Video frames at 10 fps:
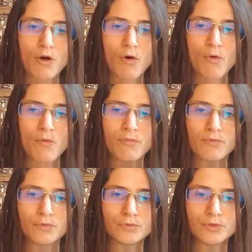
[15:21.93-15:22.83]
whole
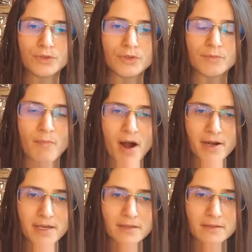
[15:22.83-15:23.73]
food
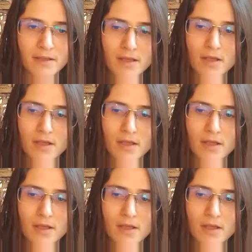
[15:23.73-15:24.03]
market.